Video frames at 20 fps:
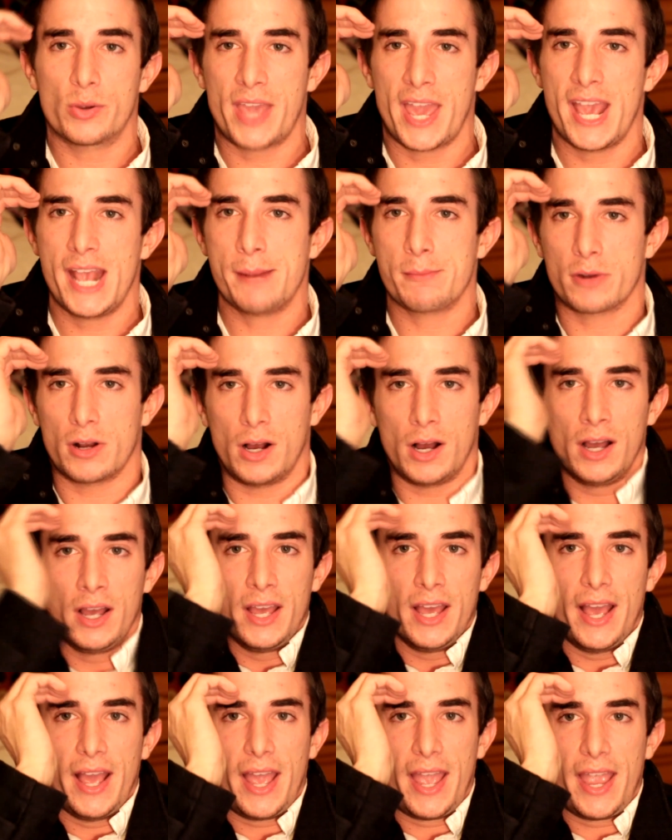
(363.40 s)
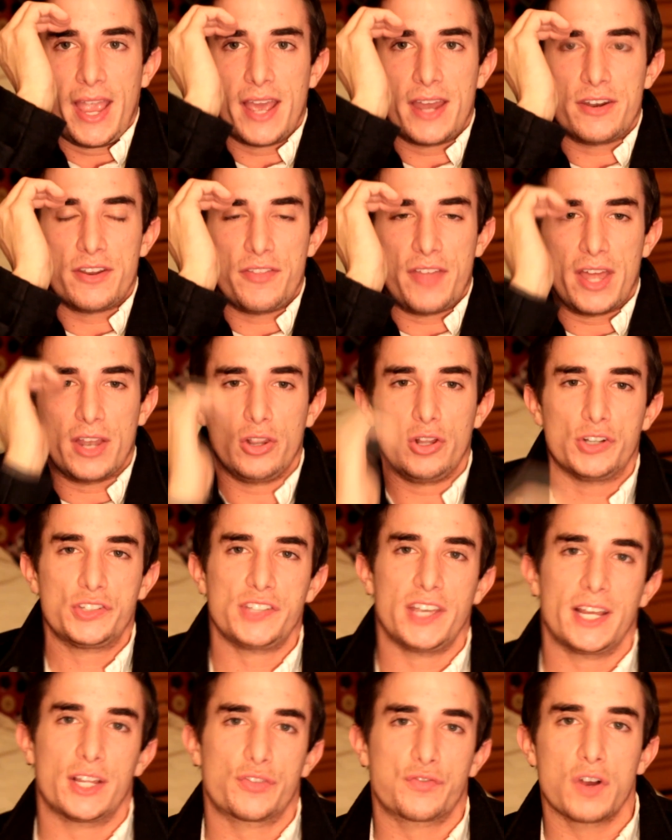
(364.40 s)
camera and that looks
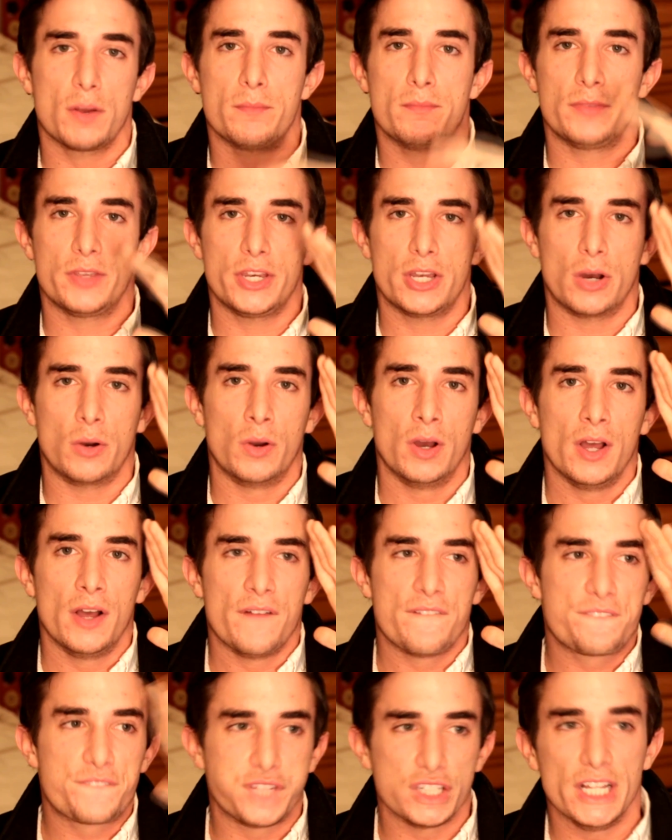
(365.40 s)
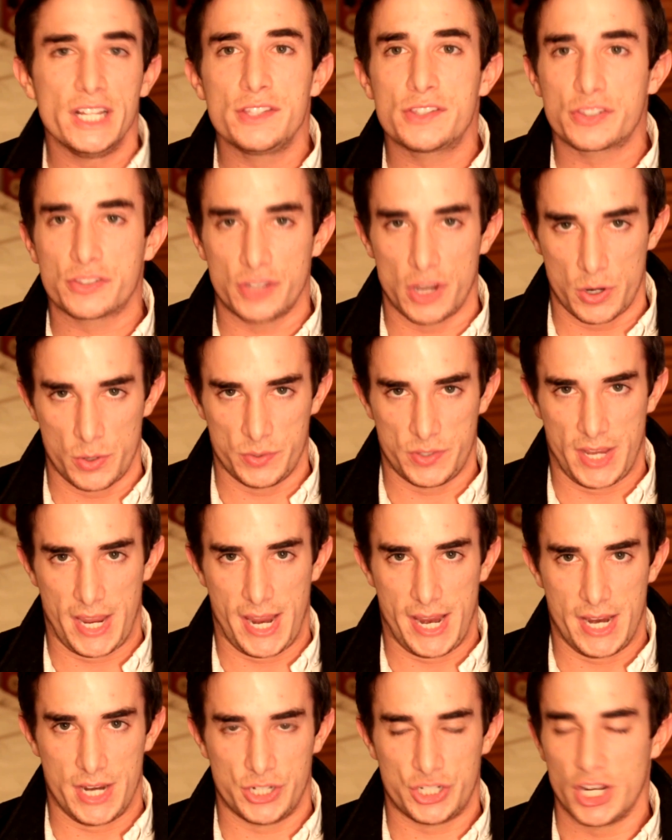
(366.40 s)
like it's from, you know, Flintstone's
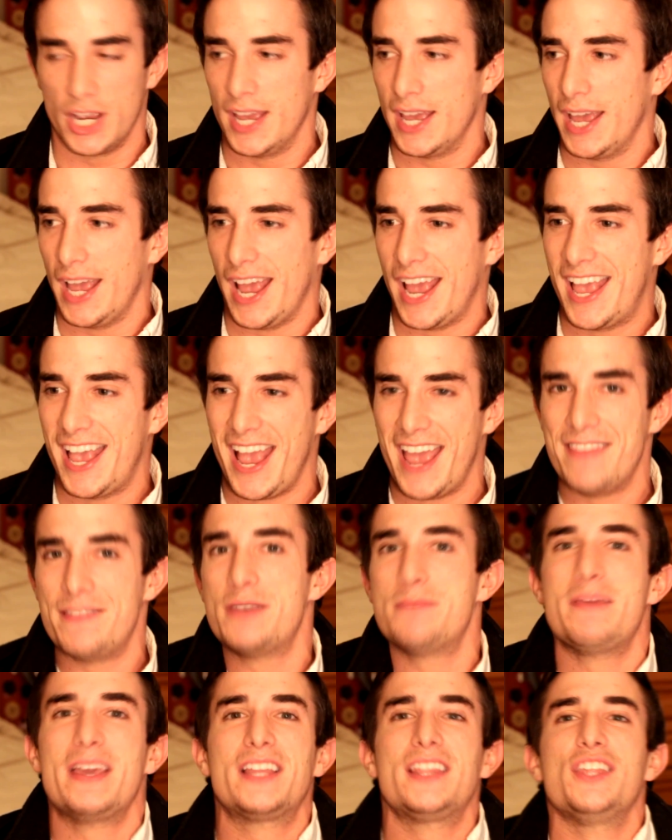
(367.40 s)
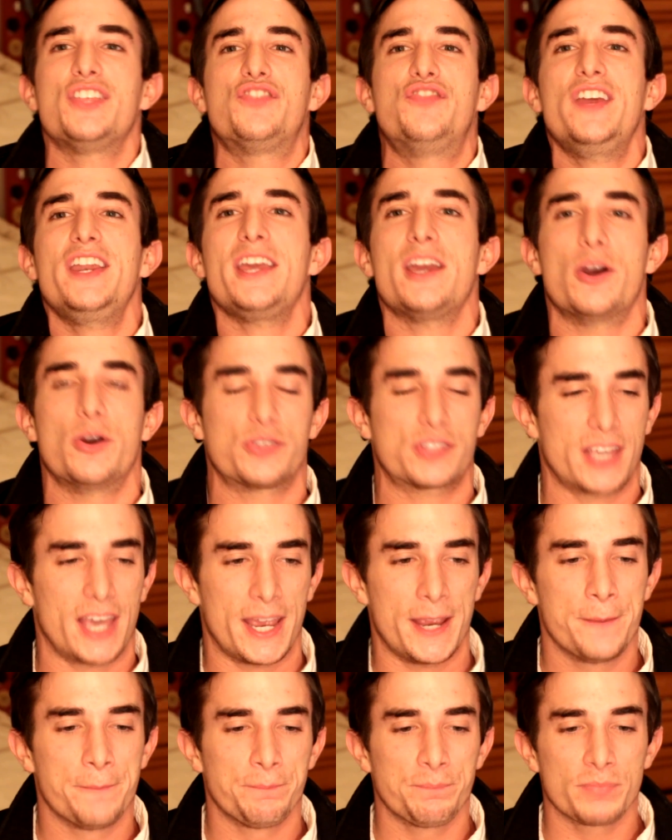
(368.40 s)
age and then make these videos,
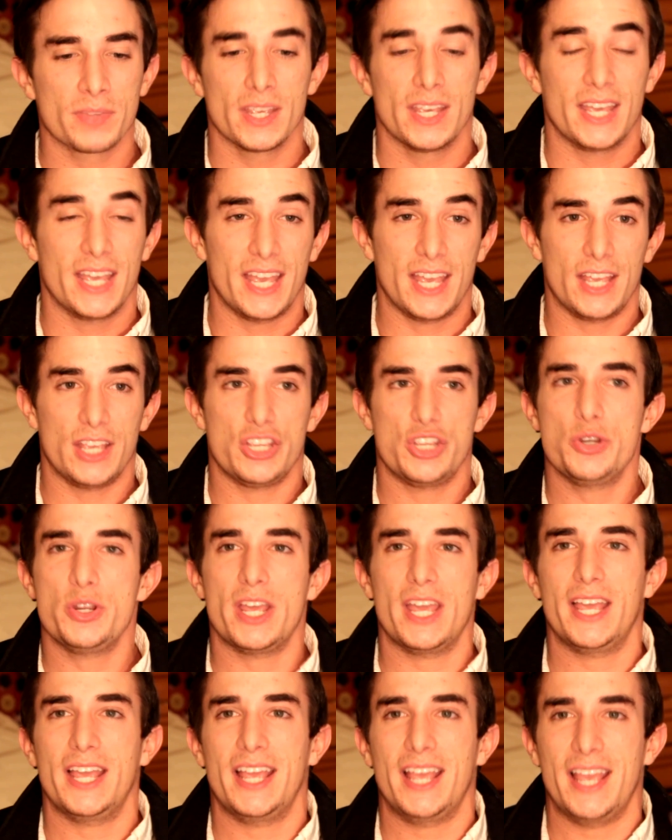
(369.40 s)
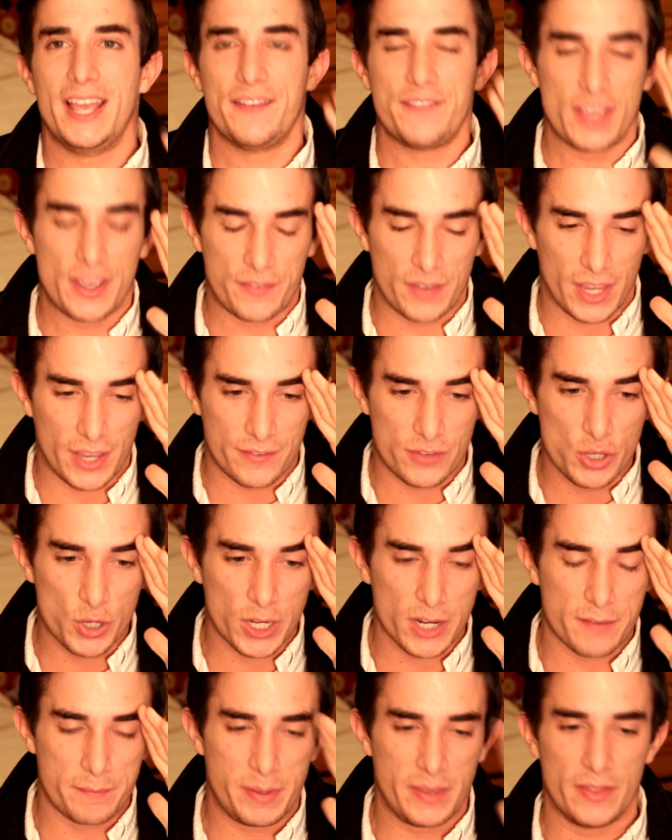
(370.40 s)
okay? You, if, if, if you
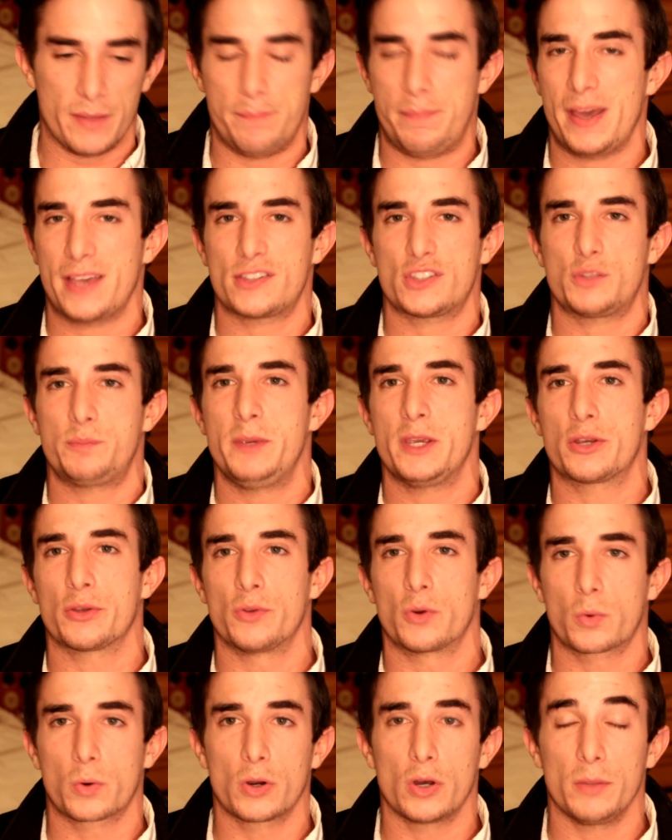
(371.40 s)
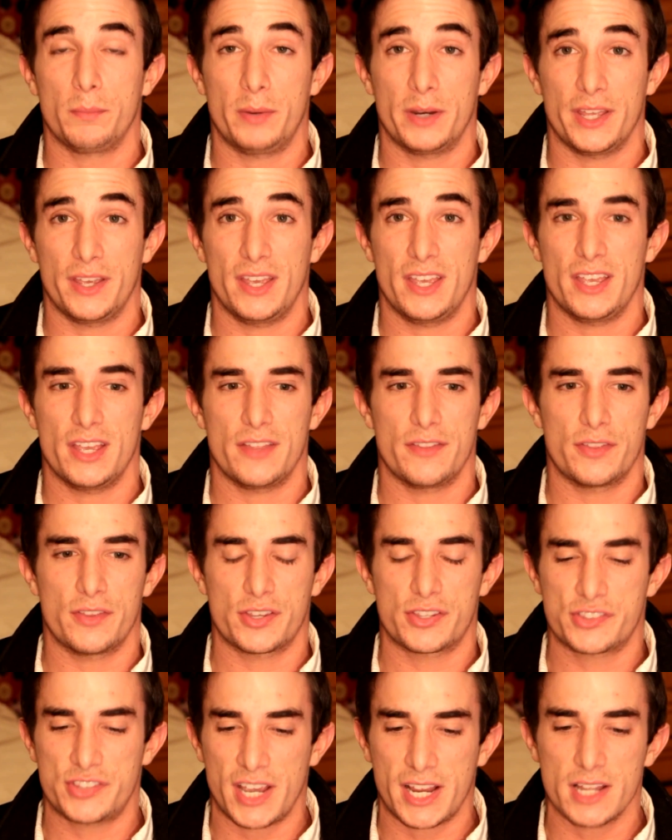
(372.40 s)
could be the best speaker in the world, but it, it, the
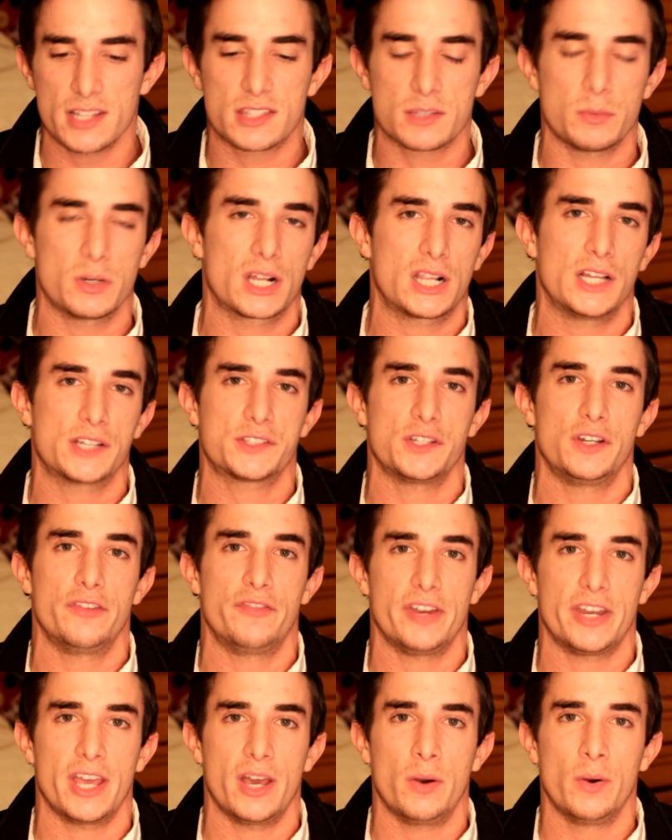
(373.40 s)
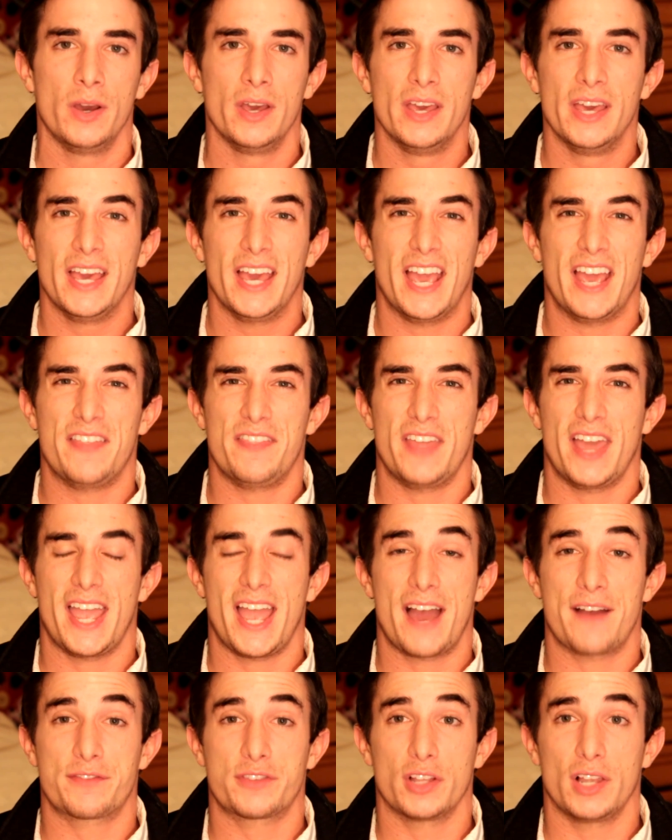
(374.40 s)
second someone clicks on a video and they
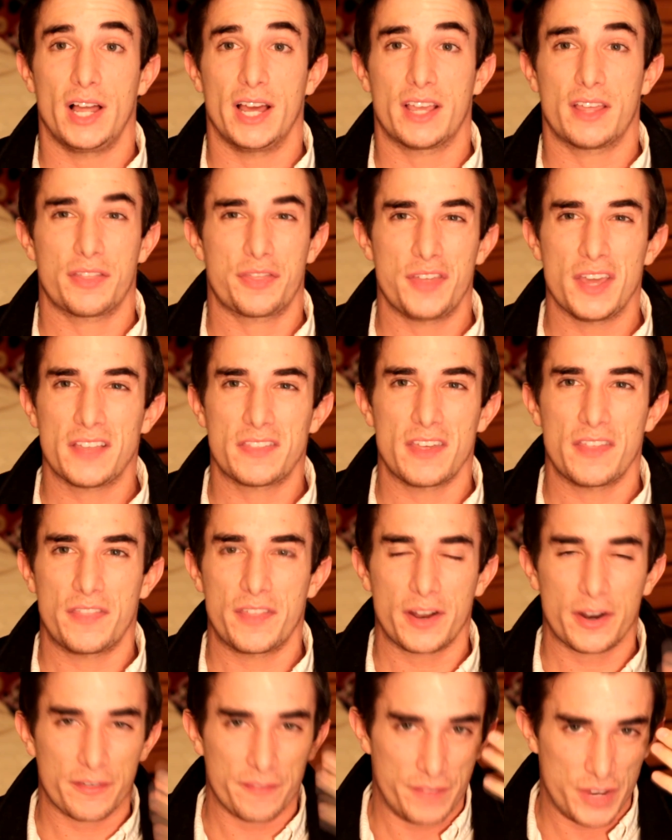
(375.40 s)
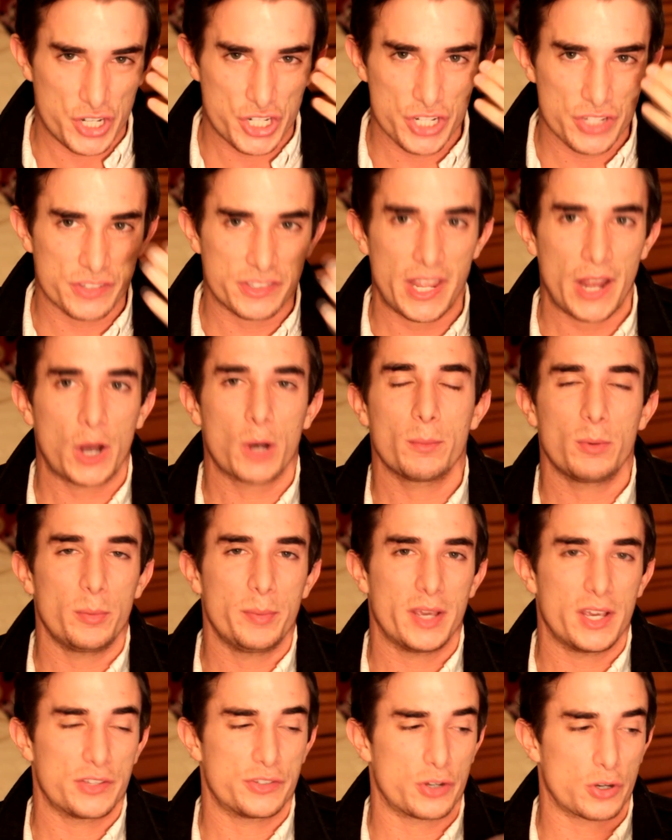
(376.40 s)
have to like think that their vision's terrible
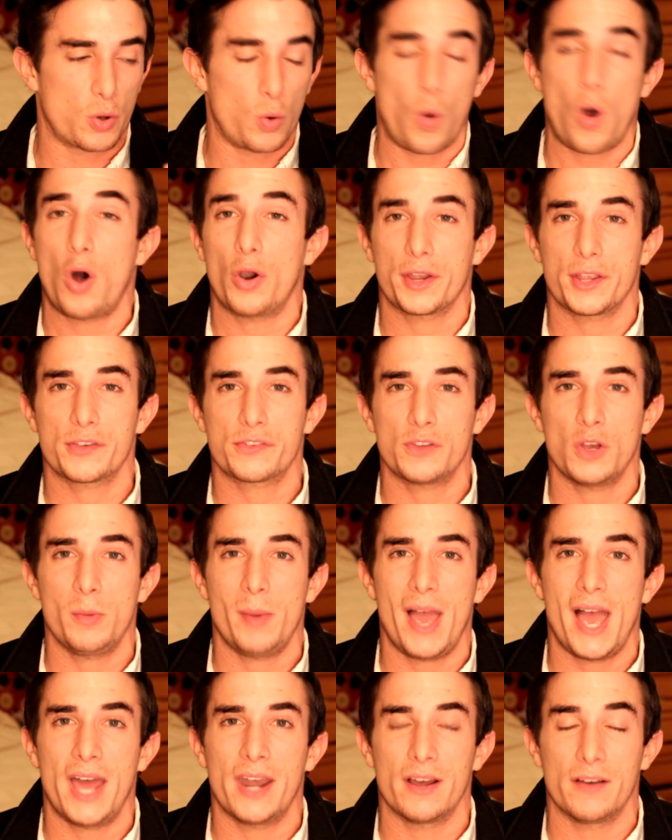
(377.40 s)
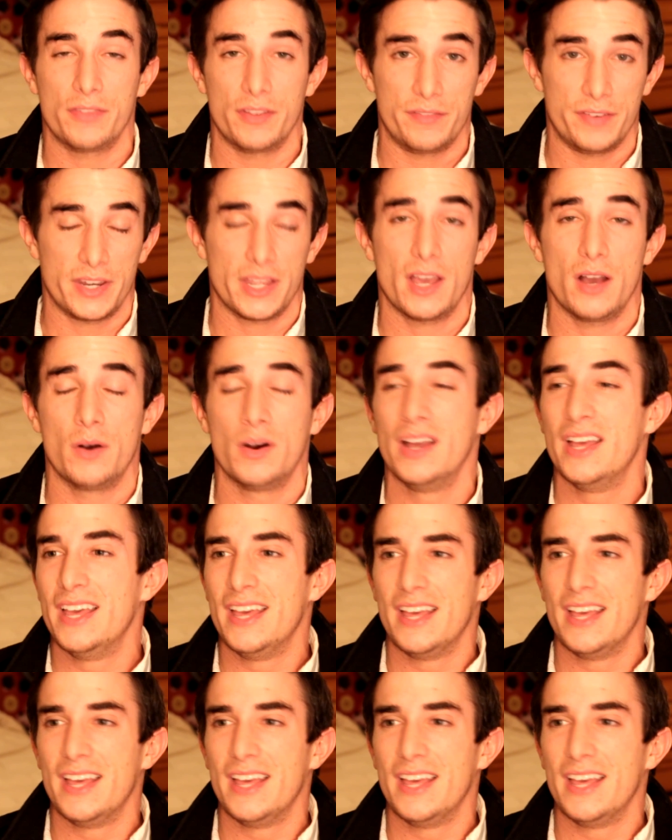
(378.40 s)
because your quality is so bad of the video,